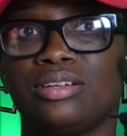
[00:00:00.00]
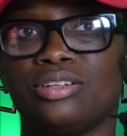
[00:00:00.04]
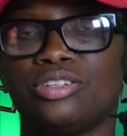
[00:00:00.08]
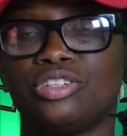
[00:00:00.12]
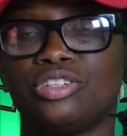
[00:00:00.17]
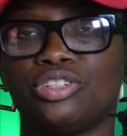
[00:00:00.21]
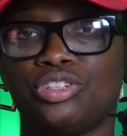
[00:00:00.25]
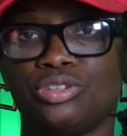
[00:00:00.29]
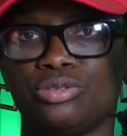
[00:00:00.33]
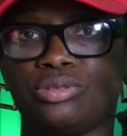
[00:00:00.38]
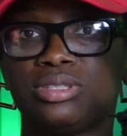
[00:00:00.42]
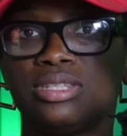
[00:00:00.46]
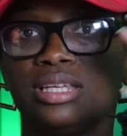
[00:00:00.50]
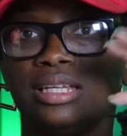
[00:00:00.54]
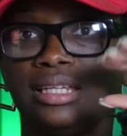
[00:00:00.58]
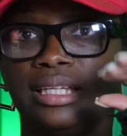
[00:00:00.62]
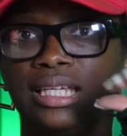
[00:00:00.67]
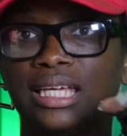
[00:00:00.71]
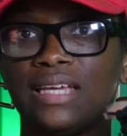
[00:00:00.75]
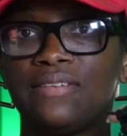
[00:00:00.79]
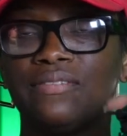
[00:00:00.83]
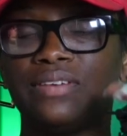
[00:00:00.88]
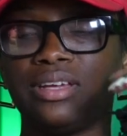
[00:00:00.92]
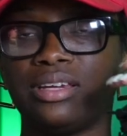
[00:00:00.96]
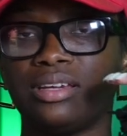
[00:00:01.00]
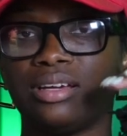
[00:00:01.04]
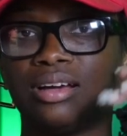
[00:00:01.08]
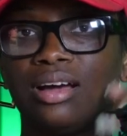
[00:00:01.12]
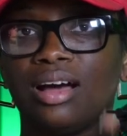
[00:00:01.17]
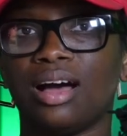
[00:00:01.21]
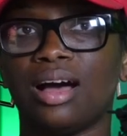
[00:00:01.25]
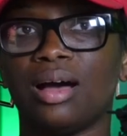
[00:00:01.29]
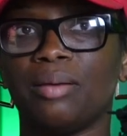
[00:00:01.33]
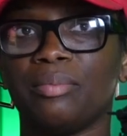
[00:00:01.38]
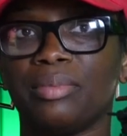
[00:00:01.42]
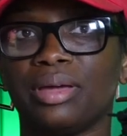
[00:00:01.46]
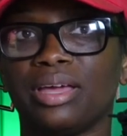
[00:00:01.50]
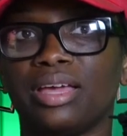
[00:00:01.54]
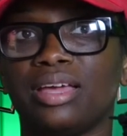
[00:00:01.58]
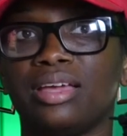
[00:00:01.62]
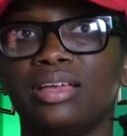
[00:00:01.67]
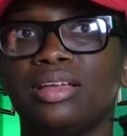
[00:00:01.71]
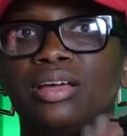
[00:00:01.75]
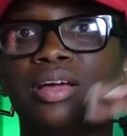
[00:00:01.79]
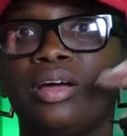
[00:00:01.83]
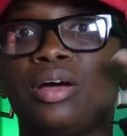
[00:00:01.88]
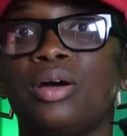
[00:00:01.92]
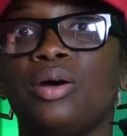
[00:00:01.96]
you to leave in the
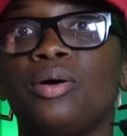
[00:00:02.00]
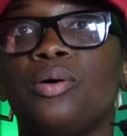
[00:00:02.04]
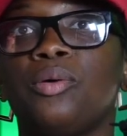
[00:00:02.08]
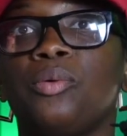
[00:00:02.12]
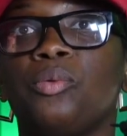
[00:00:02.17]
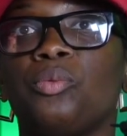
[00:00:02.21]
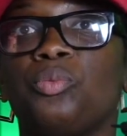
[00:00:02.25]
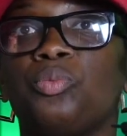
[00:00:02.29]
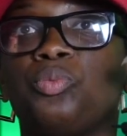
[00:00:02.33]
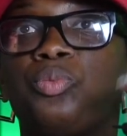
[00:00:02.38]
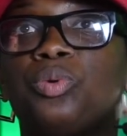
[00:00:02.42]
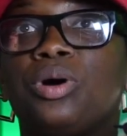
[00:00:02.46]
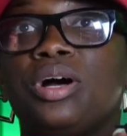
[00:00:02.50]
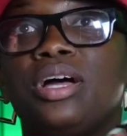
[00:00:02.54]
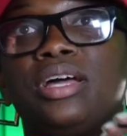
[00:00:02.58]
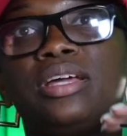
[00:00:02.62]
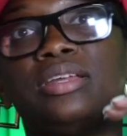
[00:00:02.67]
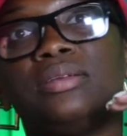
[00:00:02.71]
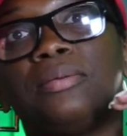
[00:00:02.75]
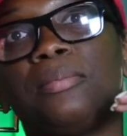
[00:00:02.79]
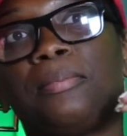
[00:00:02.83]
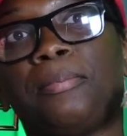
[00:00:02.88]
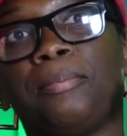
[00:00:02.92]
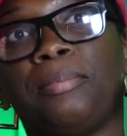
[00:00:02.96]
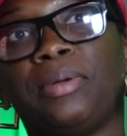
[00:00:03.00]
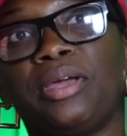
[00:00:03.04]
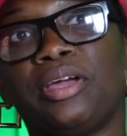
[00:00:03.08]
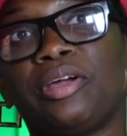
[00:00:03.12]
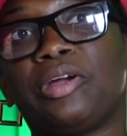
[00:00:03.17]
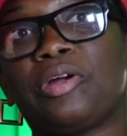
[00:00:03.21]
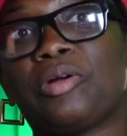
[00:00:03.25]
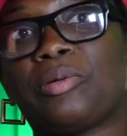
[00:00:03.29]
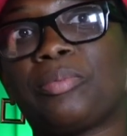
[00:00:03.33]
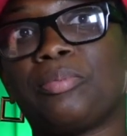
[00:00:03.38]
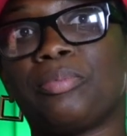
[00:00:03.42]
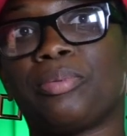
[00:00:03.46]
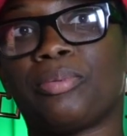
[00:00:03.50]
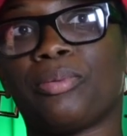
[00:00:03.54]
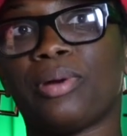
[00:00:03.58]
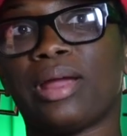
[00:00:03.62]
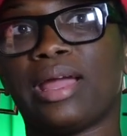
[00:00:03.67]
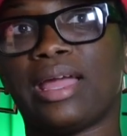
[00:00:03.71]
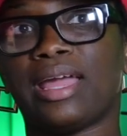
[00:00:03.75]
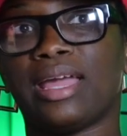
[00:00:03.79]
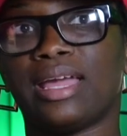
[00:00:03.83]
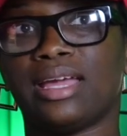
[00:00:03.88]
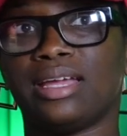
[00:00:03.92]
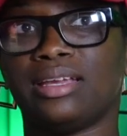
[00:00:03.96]
comment what bigger
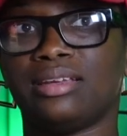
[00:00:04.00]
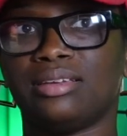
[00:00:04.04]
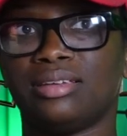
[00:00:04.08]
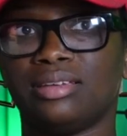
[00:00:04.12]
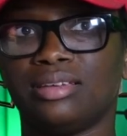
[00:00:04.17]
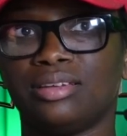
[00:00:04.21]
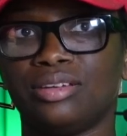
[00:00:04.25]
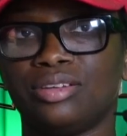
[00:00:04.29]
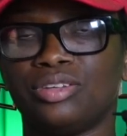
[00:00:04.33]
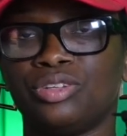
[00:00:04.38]
brand